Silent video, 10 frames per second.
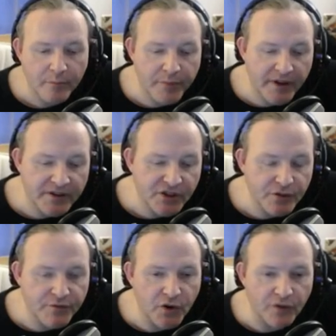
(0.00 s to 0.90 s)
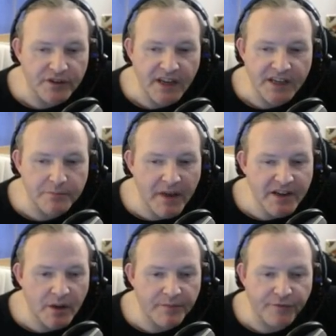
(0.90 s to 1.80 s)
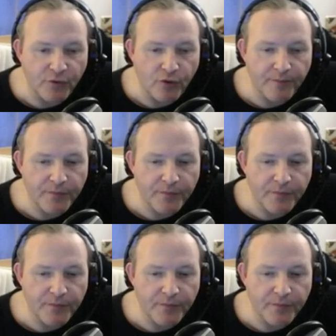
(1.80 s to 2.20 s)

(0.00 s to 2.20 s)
but it's made up for